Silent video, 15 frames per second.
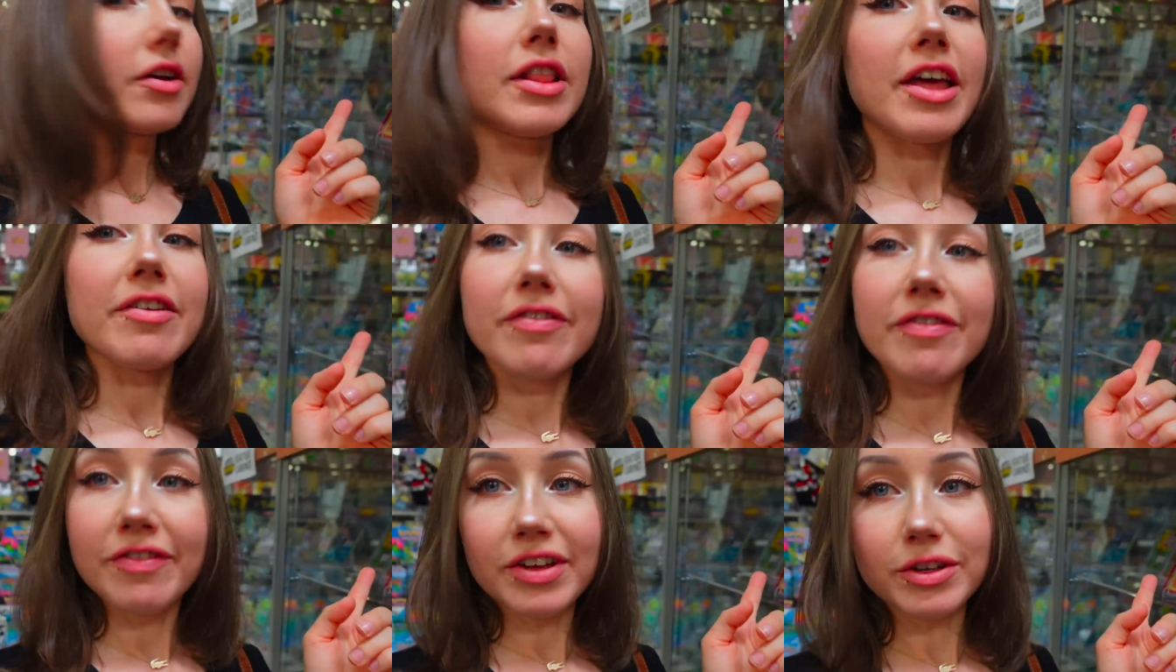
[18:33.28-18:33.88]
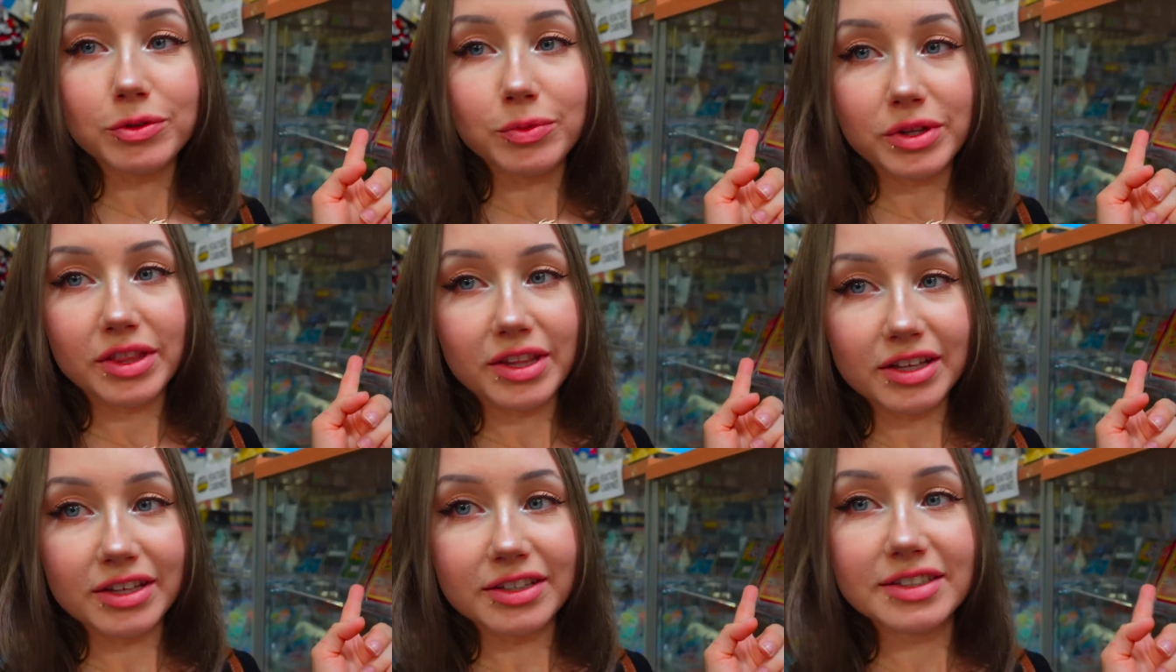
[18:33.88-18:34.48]
like filled with
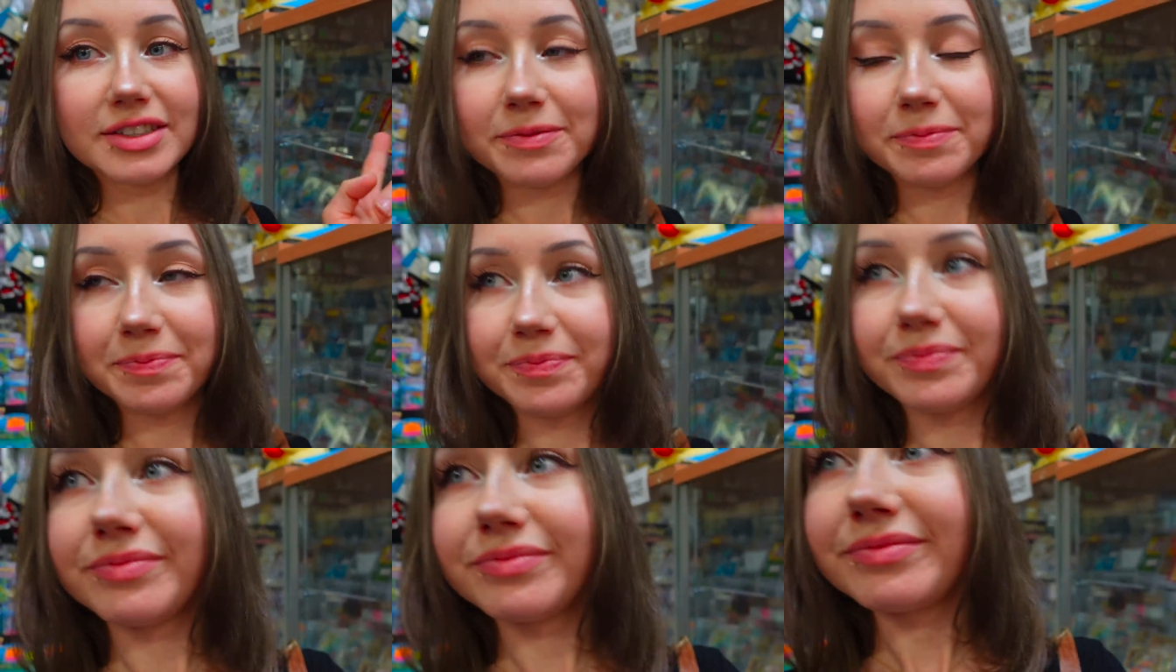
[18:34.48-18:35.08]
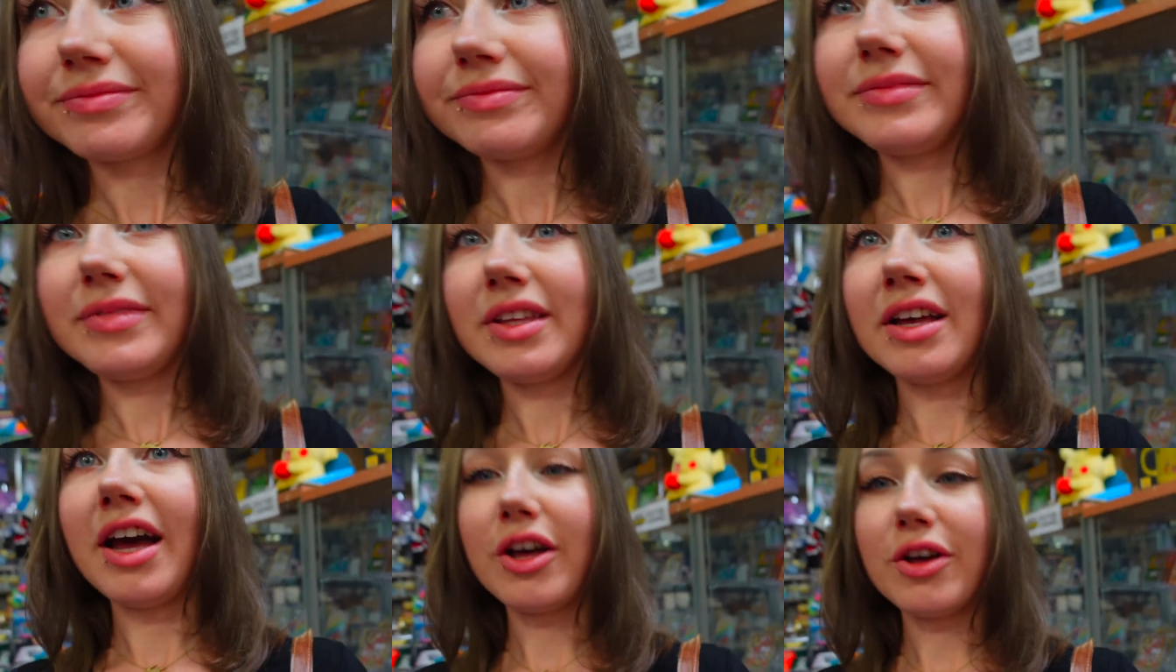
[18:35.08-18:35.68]
these.
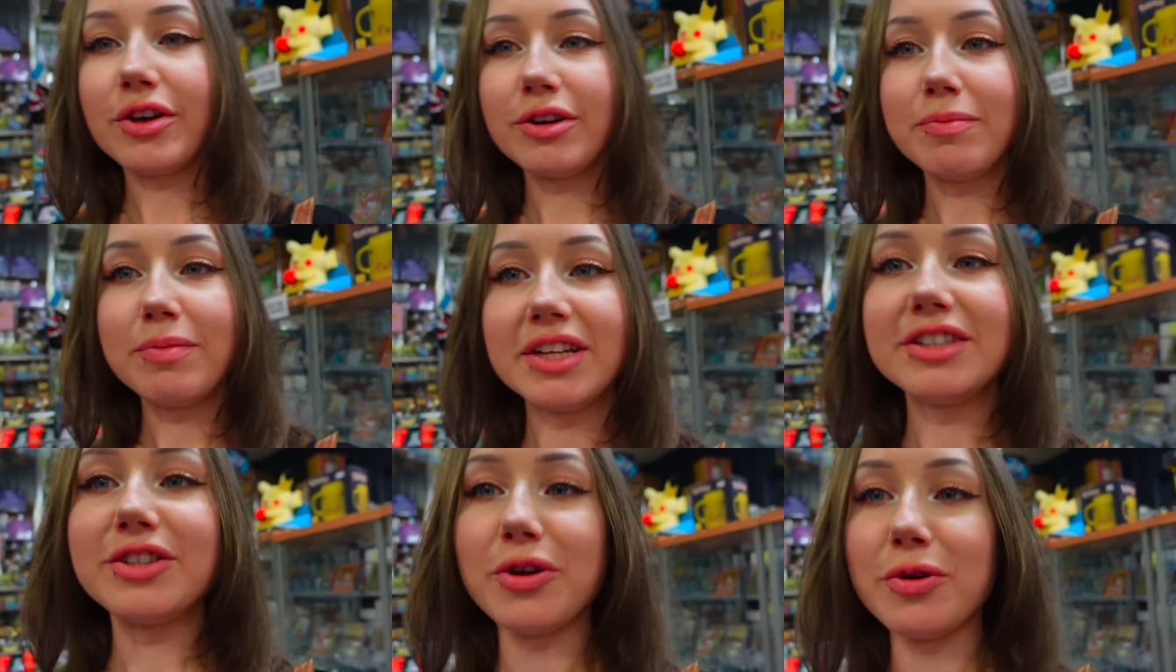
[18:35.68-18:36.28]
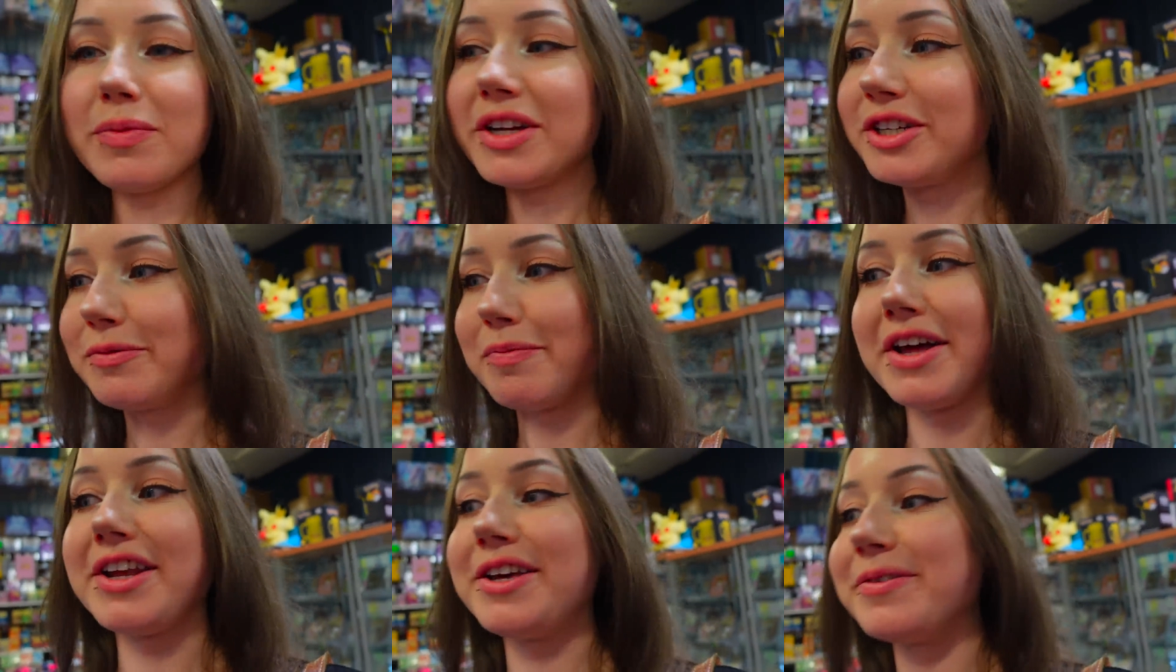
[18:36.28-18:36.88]
I could have made so much
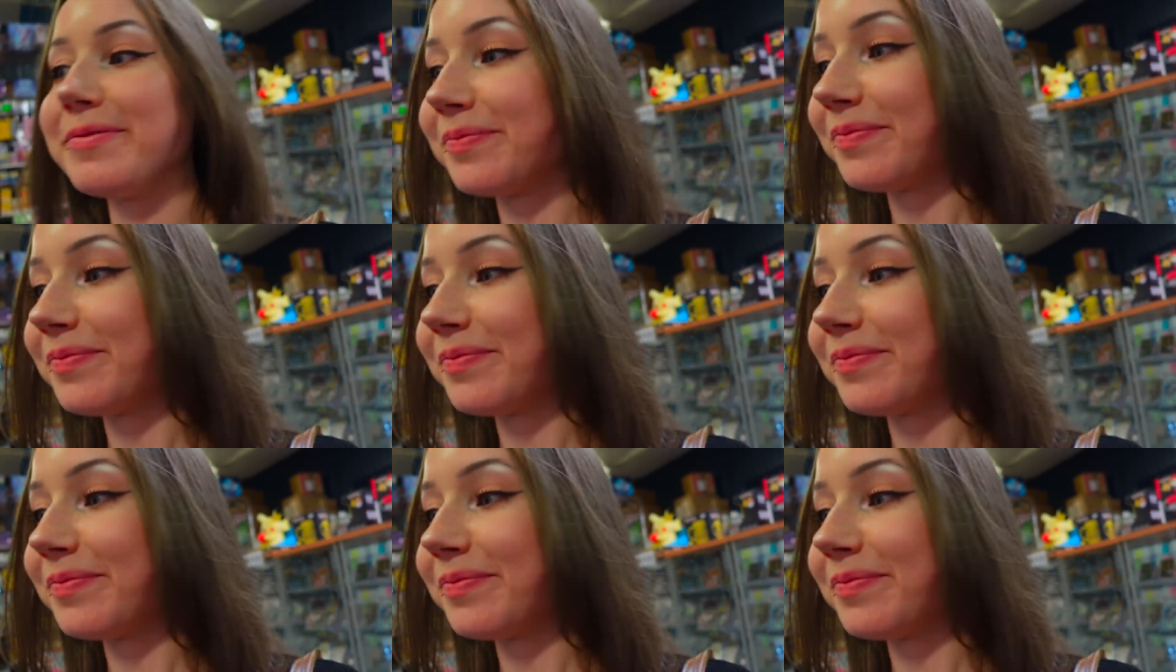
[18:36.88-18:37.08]
money.